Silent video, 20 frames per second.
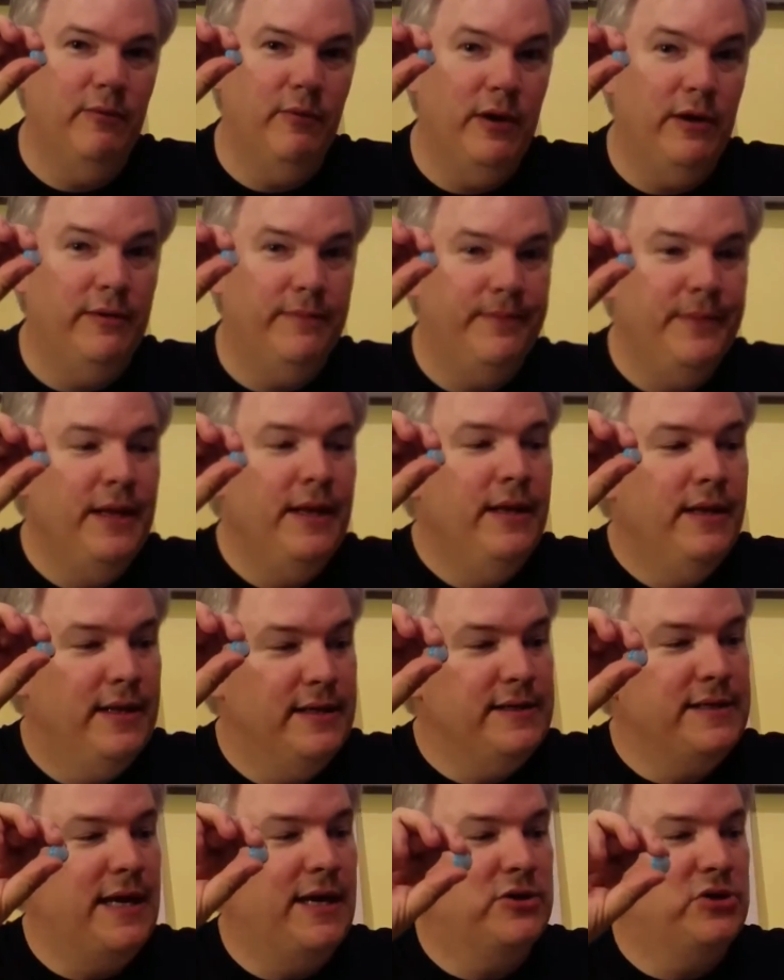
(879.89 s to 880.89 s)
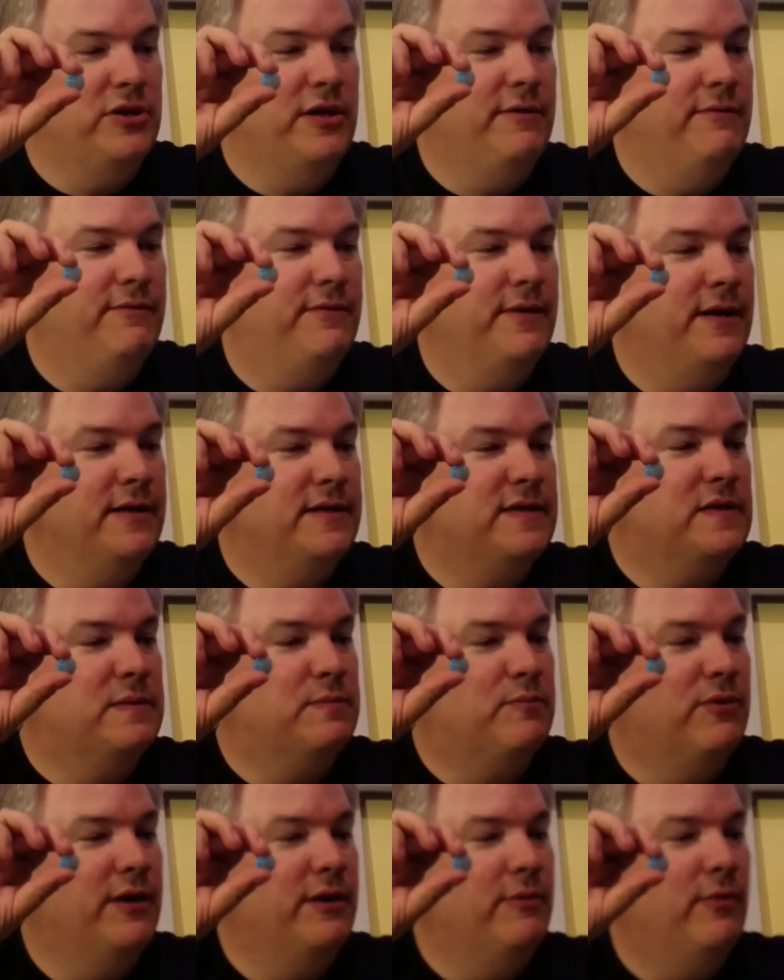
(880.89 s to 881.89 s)
Well, this actually fits
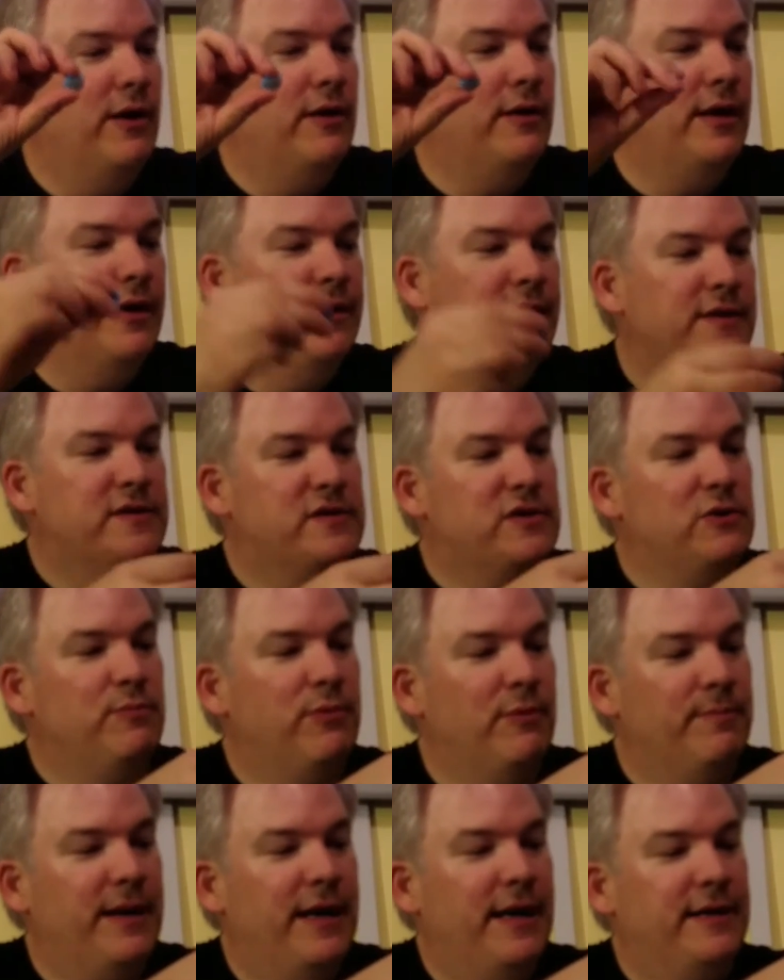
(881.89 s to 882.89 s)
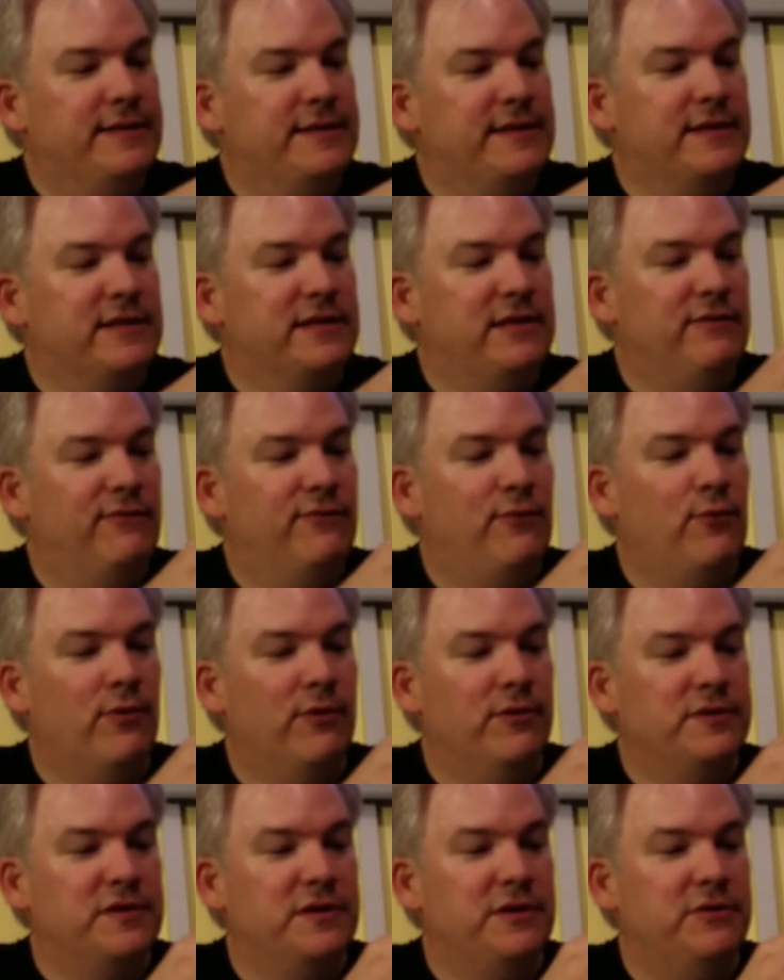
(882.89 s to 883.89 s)
pretty well on the SuperPad
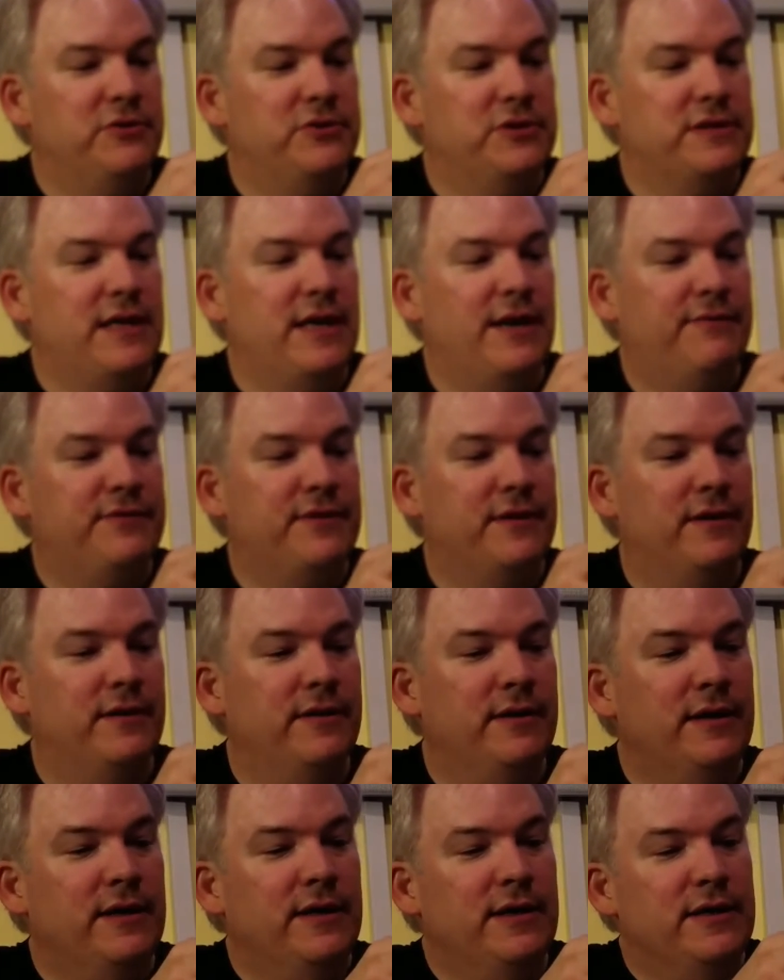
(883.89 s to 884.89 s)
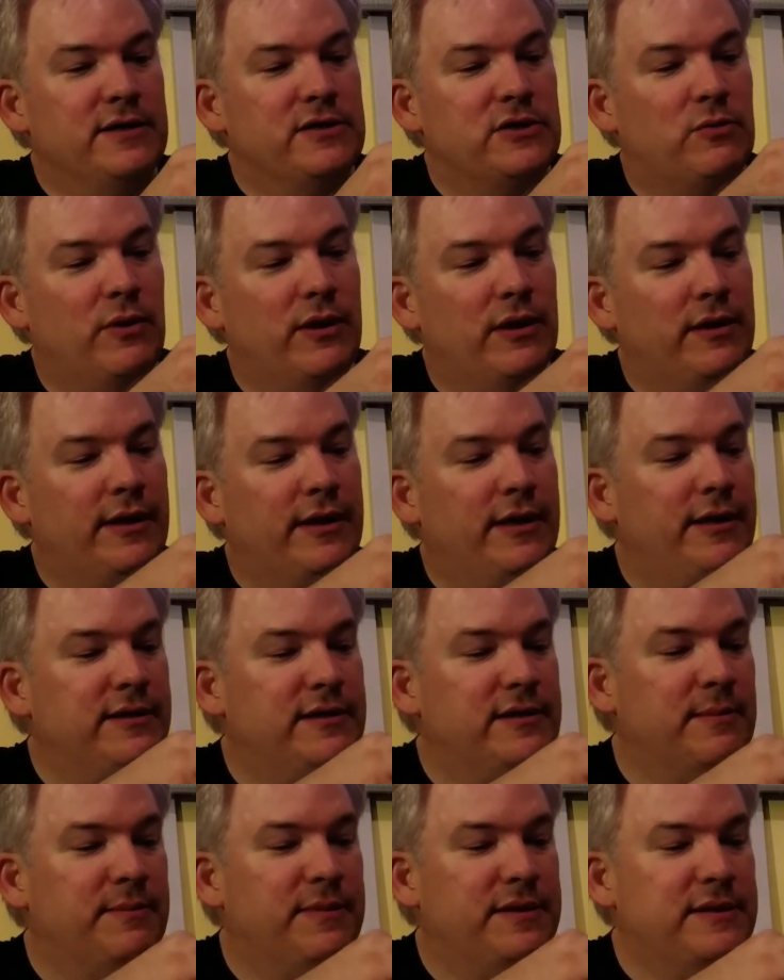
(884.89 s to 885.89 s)
64, so you just have to squiggle it
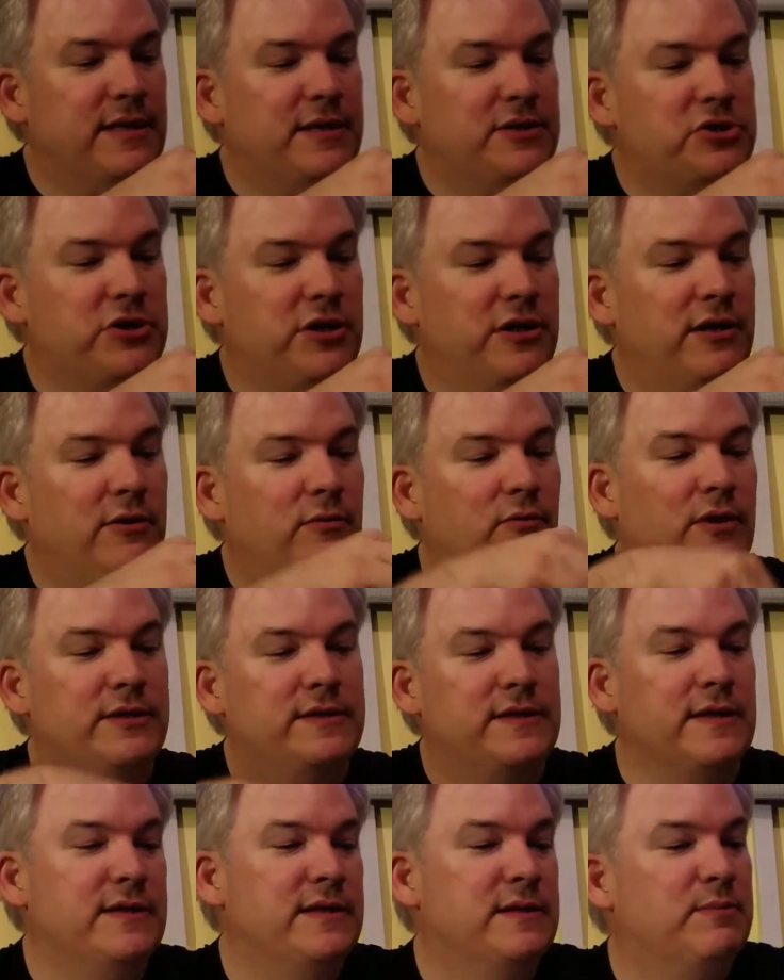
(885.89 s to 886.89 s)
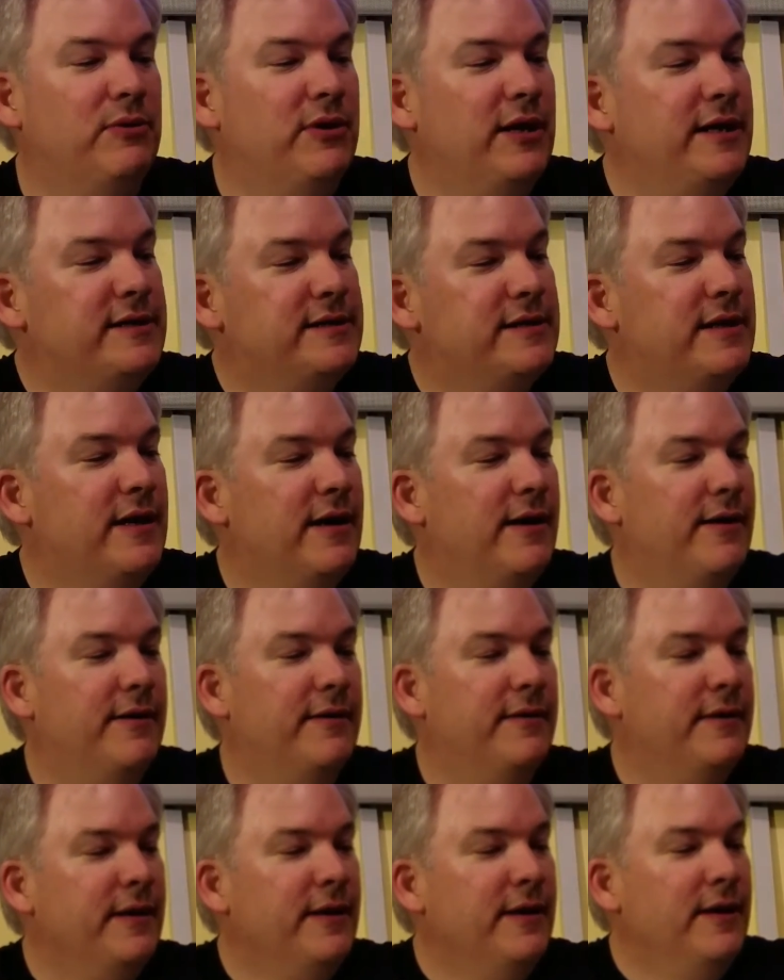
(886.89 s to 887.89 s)
into position, and once it's placed
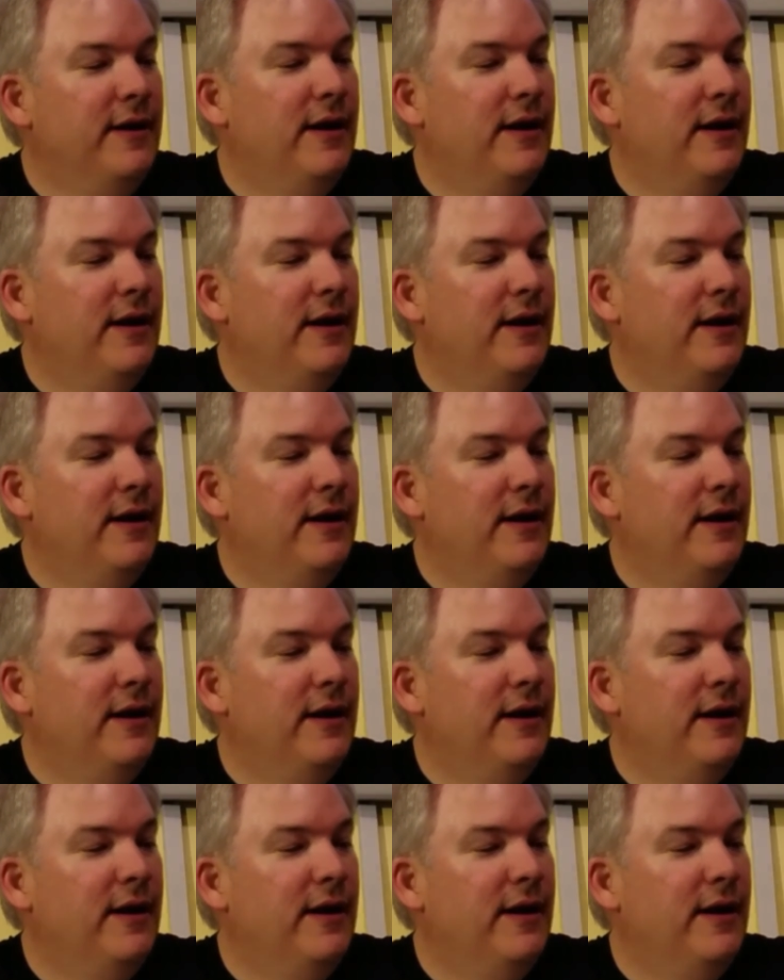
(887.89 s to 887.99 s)
there,